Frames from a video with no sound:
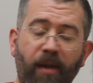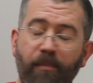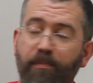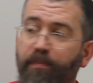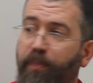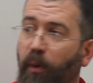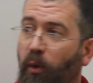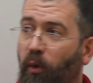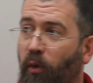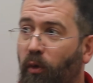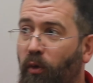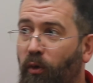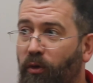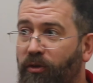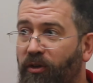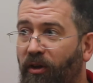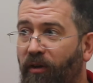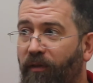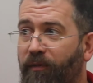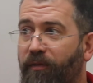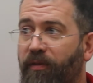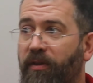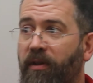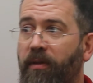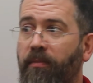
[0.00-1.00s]
they're bored
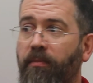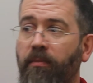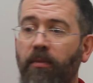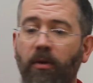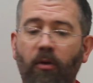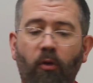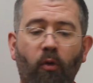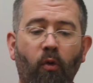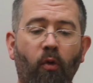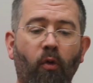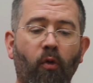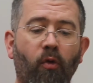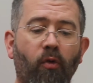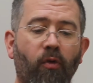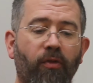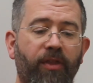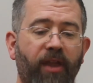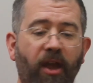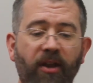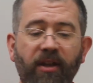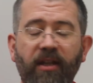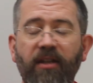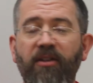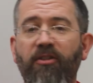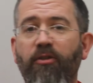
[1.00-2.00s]
of them, or
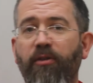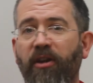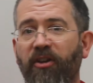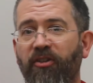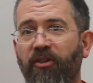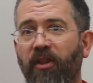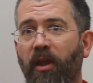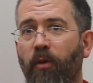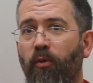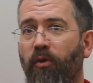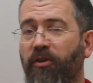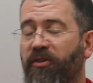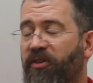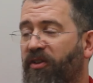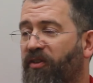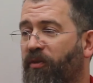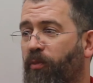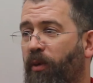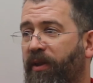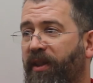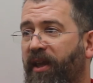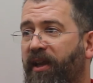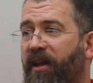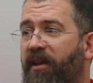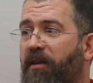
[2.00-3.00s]
the only interaction they want is
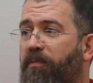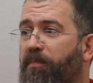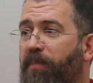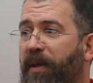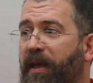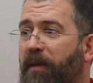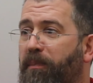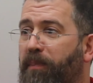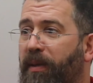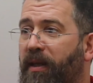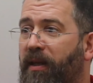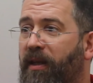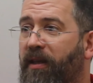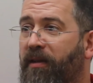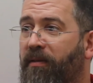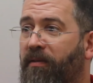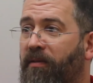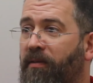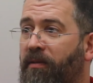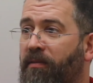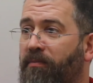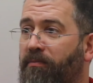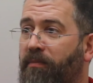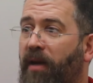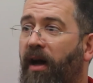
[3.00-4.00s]
when they get a big bill
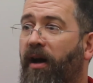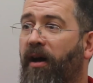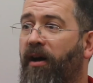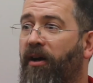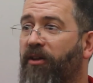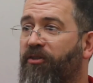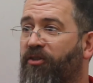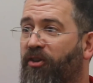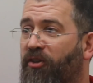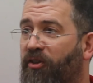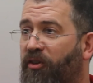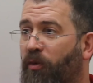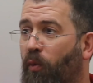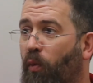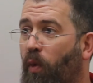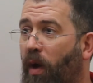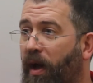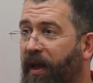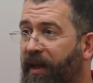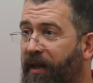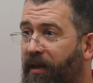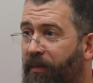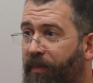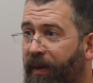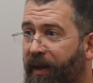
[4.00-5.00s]
in March is to
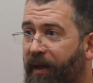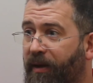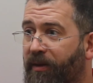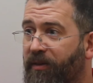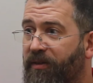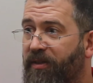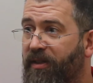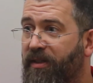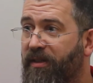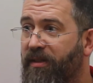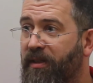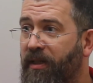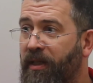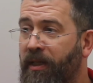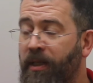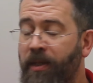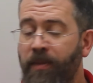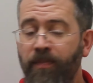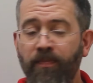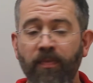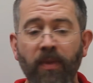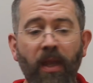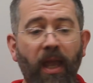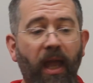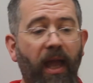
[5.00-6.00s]
whine about it.
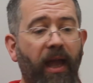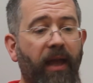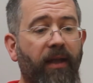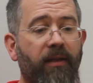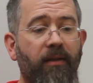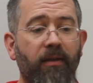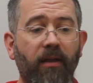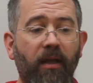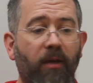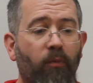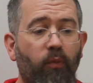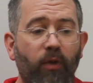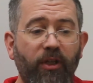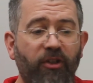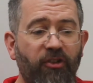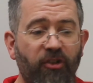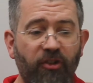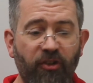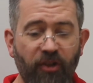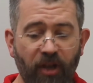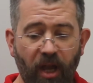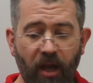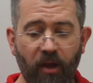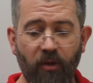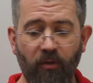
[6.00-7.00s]
And we
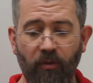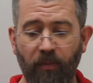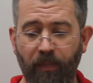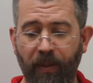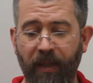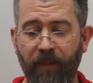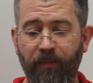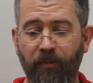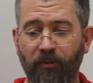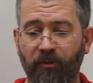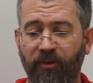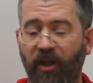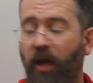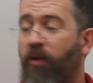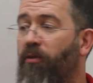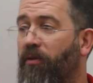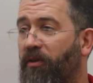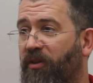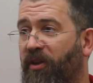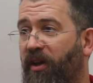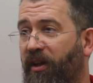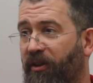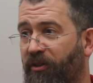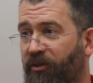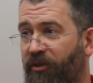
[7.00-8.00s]
just know people
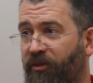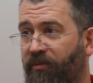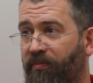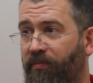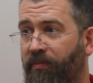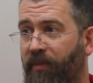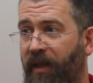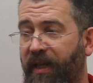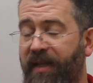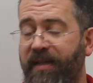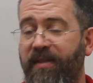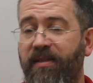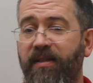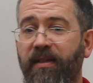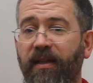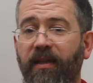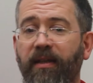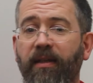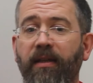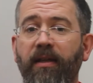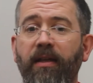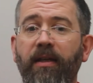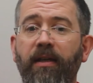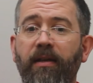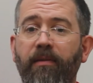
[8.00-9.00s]
don't touch heating,
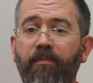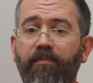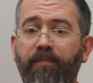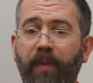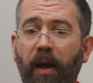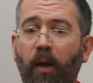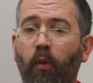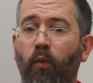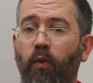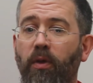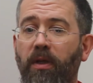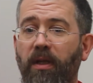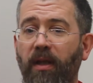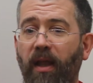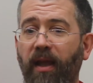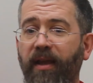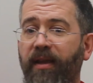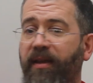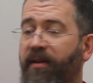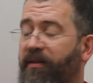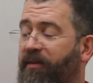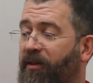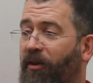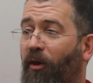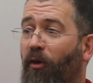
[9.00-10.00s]
but would
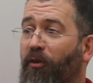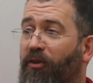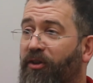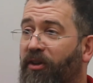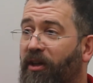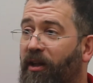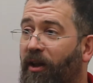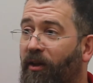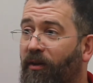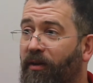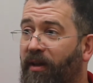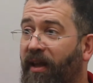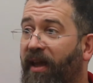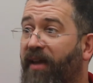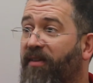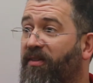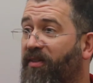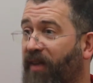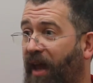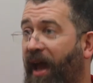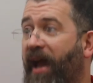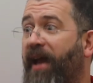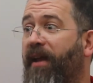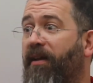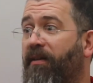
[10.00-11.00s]
like it to cost a lot
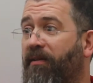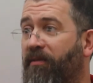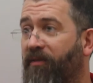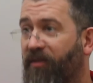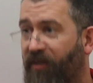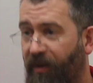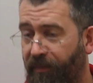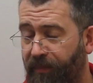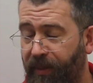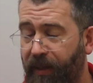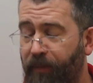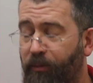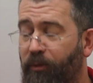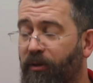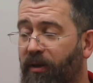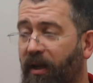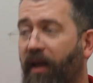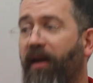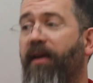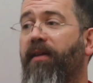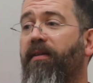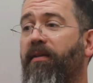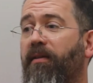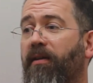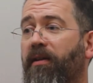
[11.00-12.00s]
less, and some people would
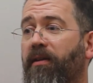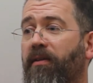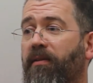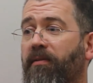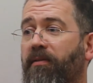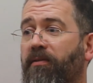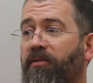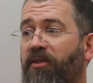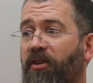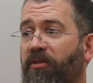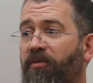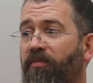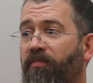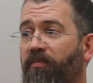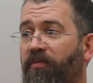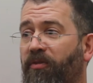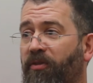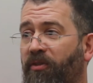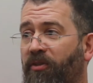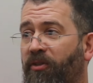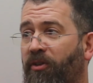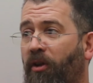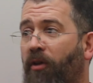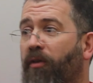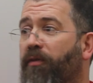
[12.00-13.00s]
like to
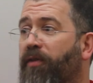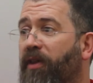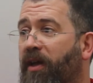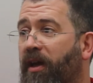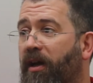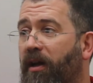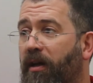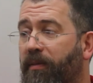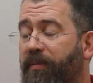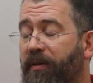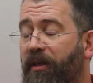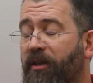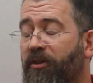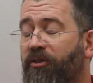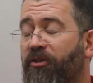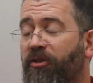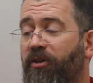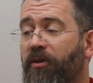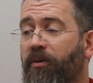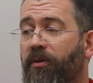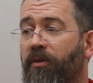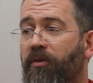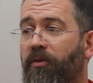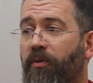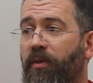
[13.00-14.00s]
solve the carbon
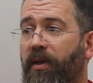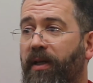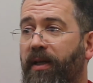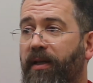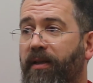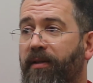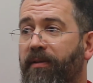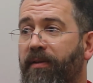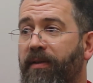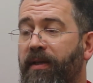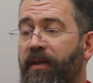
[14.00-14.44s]
issue as well.